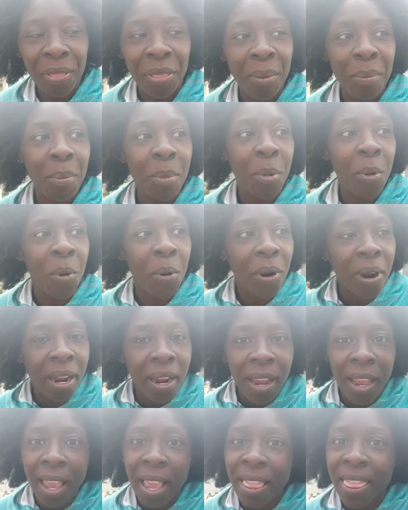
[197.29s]
the
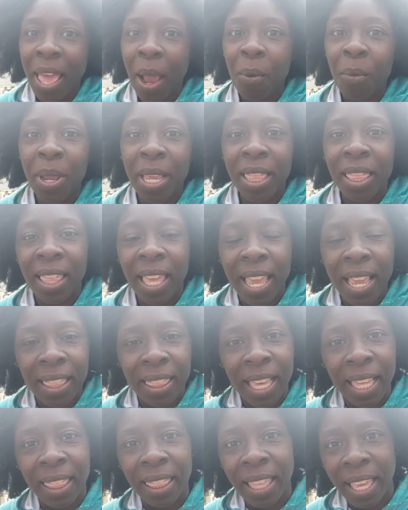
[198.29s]
more that we think
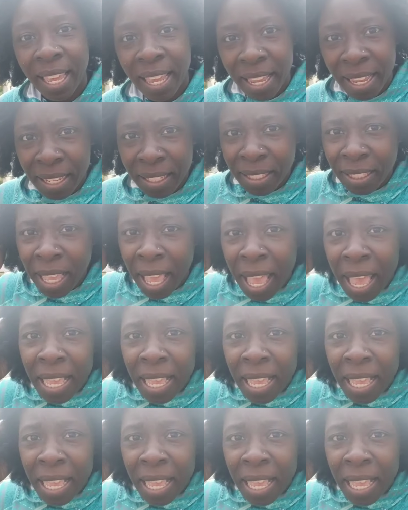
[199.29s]
that things